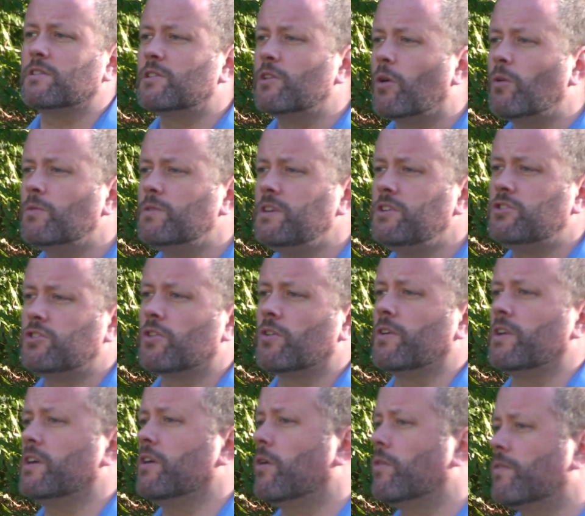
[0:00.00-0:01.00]
lonely
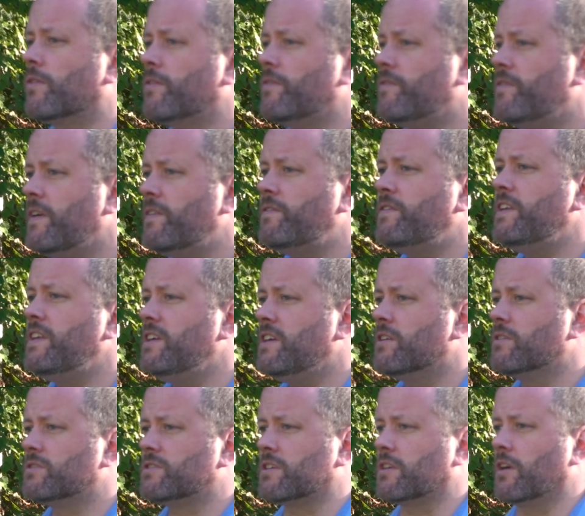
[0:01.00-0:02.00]
journey over 50
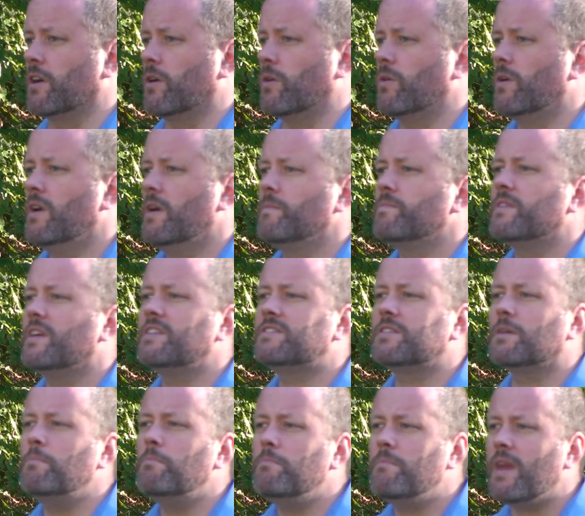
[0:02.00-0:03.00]
years ago, it's
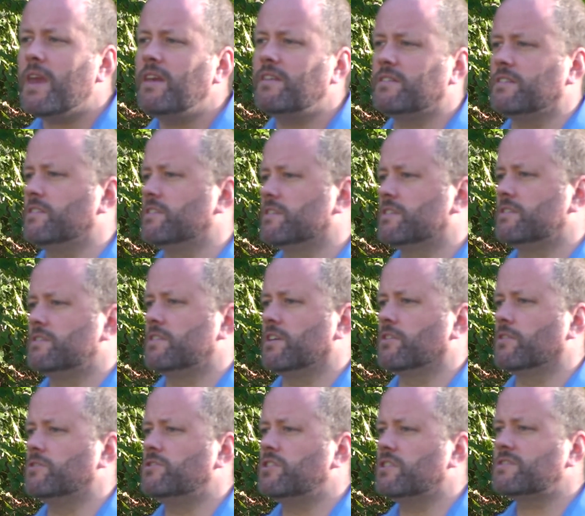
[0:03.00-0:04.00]
amazing to
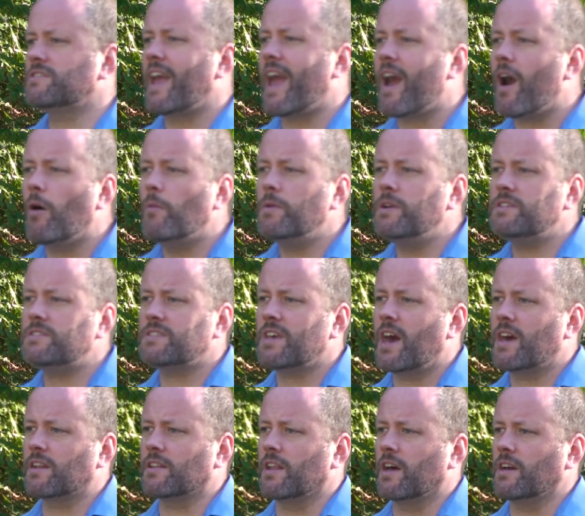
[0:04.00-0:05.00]
consider just how many
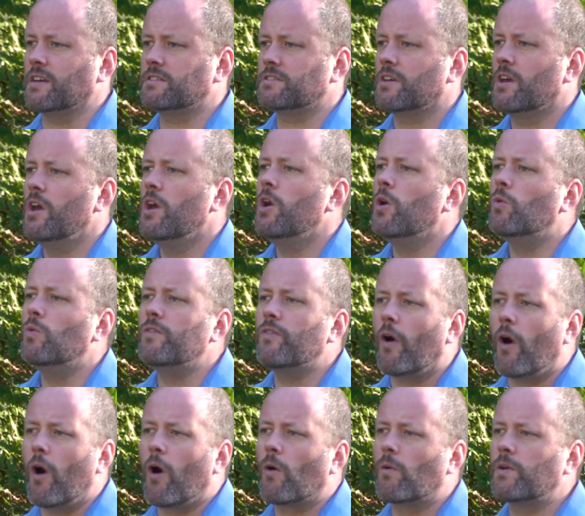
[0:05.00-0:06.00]
satellites we've
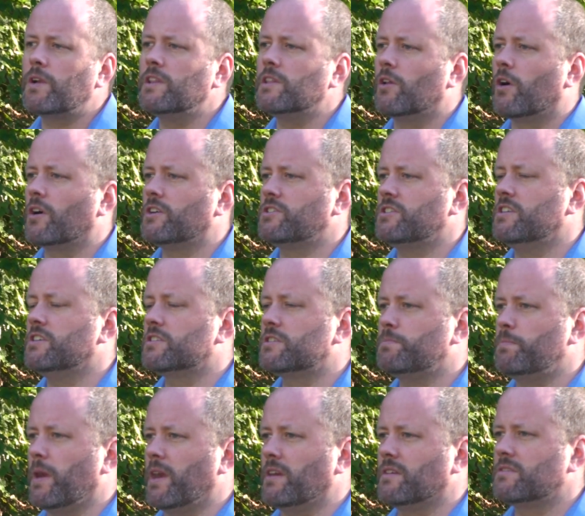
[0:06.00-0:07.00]
already launched into
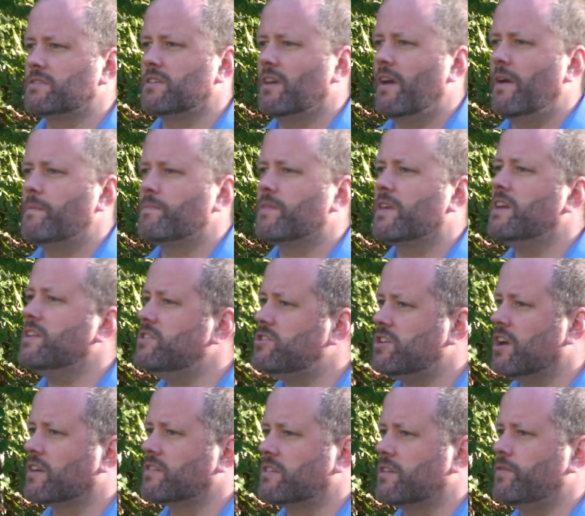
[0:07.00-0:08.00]
space in
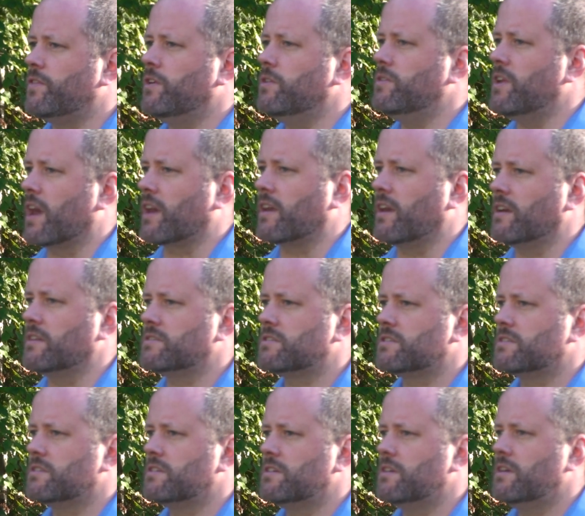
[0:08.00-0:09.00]
just a few
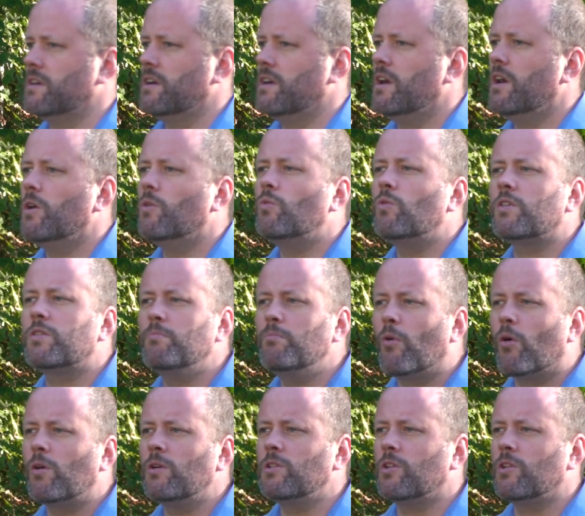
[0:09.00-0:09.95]
decades. With more